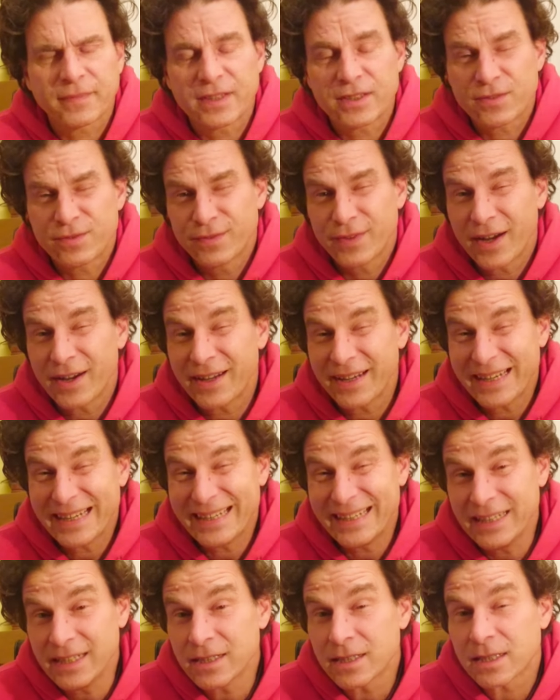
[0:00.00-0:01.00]
It's a
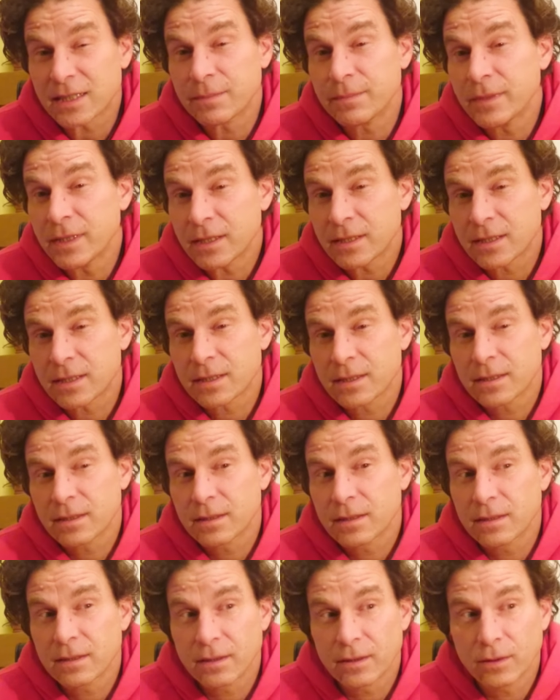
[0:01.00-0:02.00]
very intimate
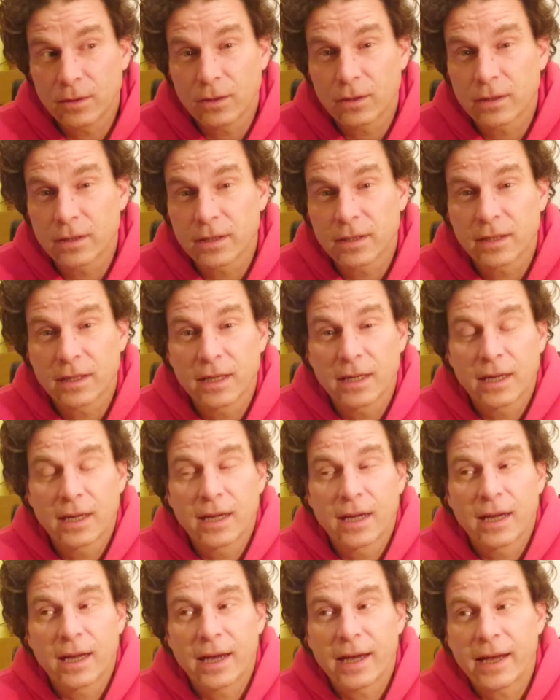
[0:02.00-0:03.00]
look
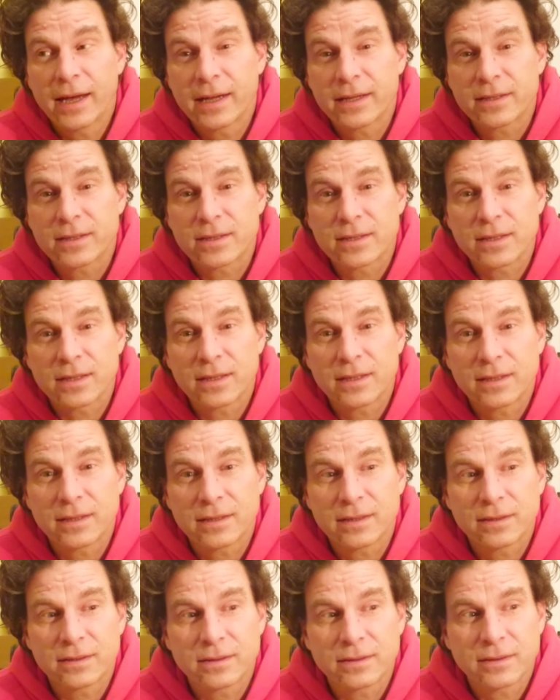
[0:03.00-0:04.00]
at
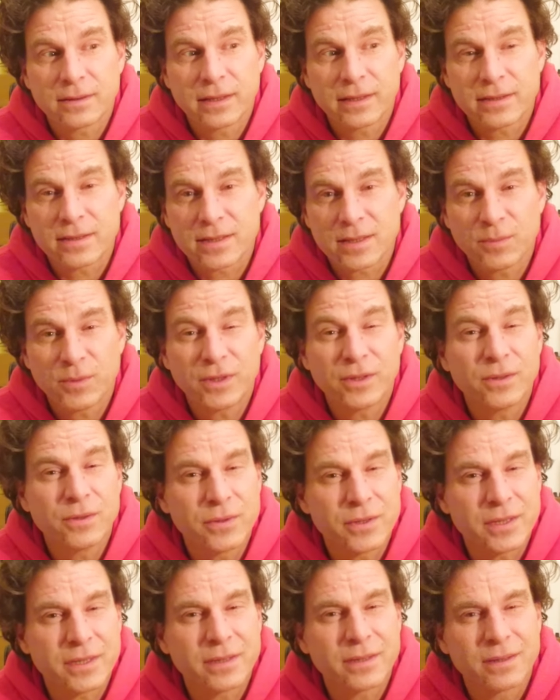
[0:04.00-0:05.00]
someone
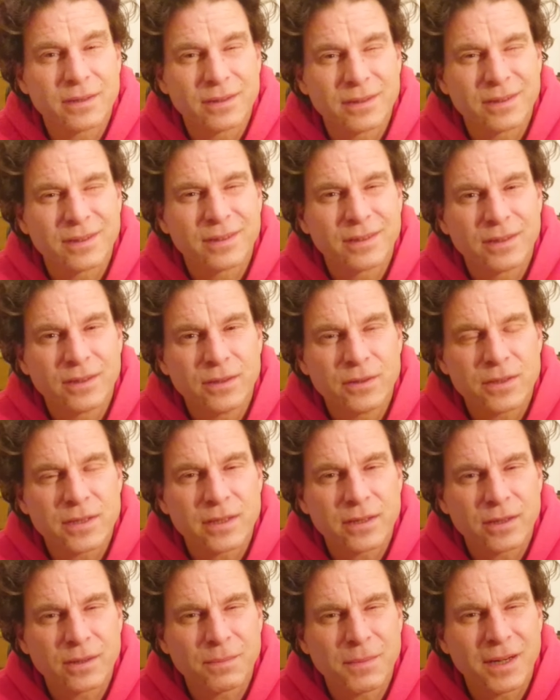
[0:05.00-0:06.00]
losing
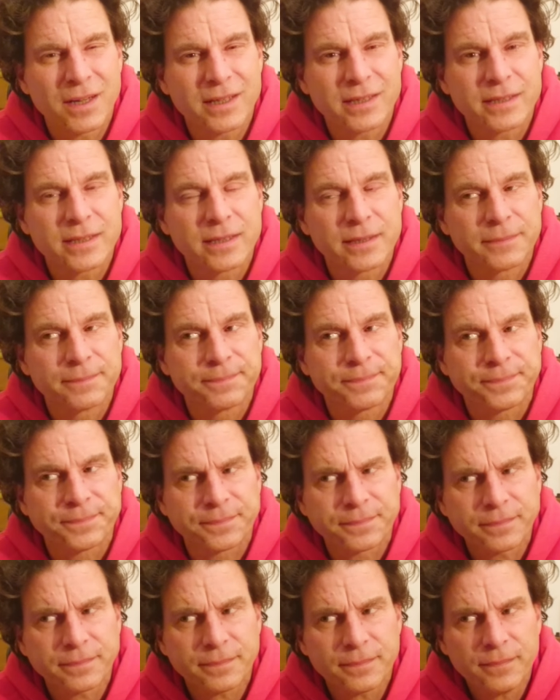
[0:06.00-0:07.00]
their mind.
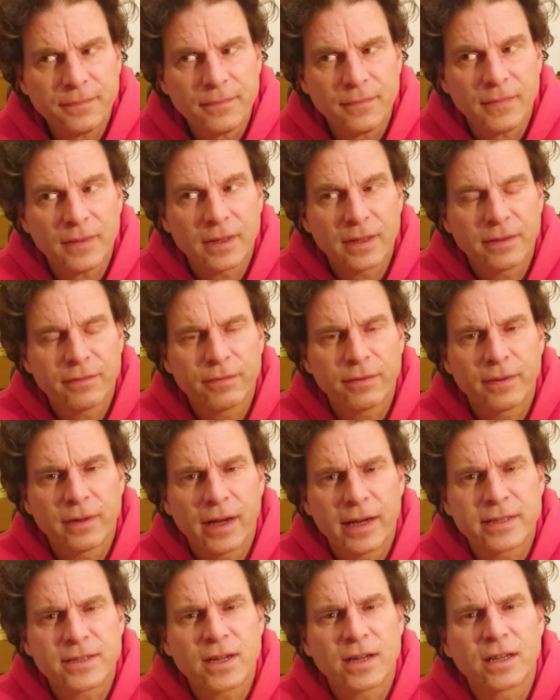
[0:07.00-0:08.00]

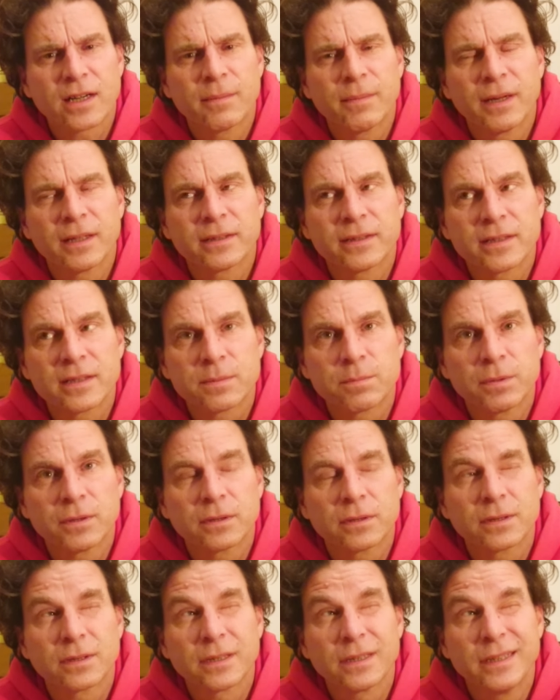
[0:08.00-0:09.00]
I talk about this
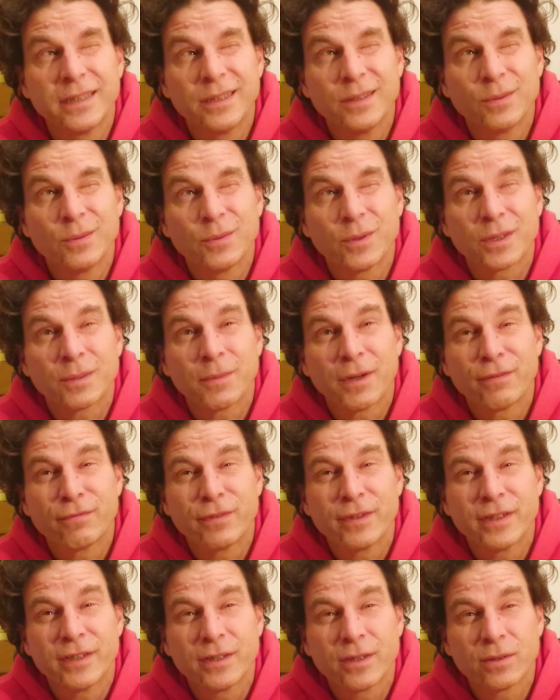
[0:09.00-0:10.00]
book in one of my
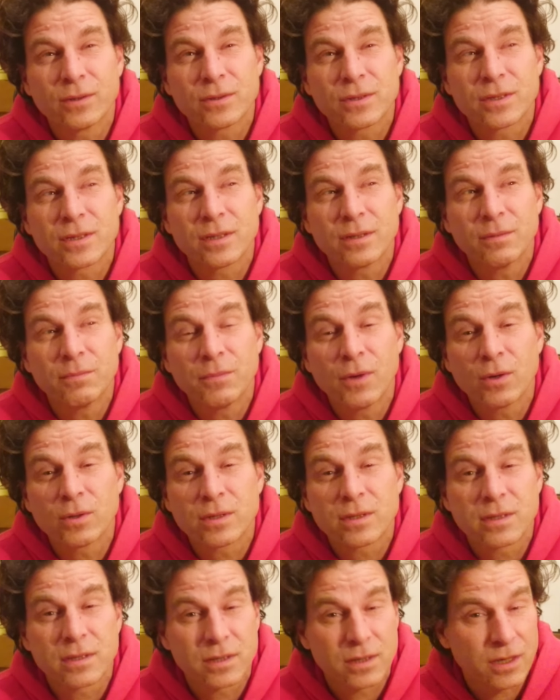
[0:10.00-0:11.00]
videos, the
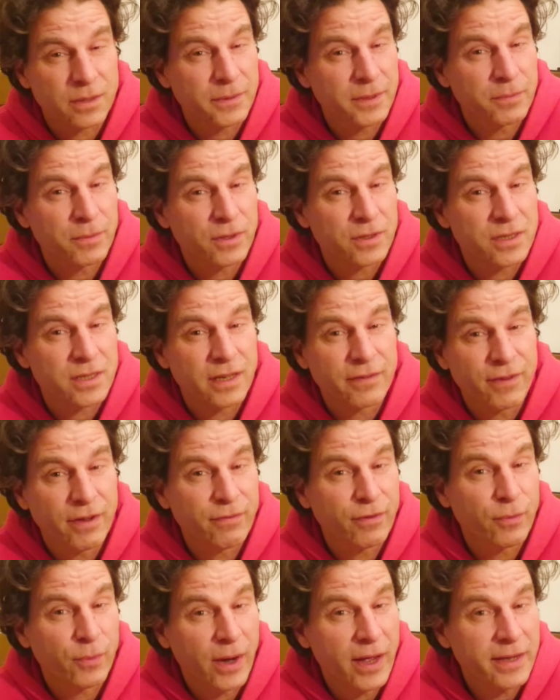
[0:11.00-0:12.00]
most disturbing books I've
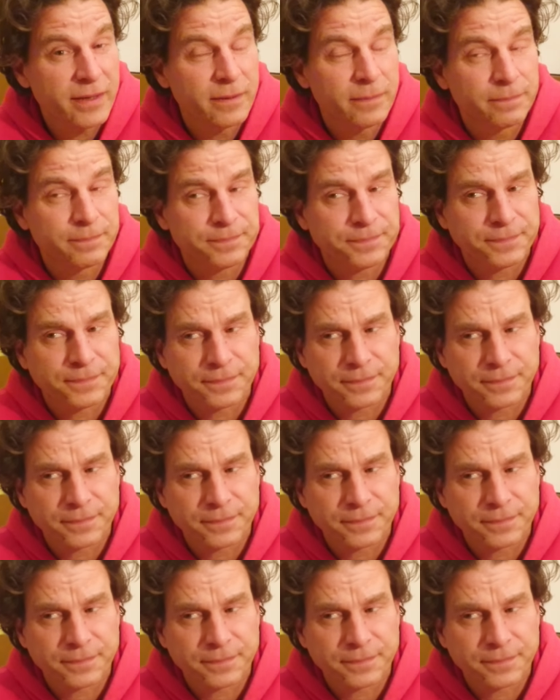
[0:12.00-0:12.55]
ever read.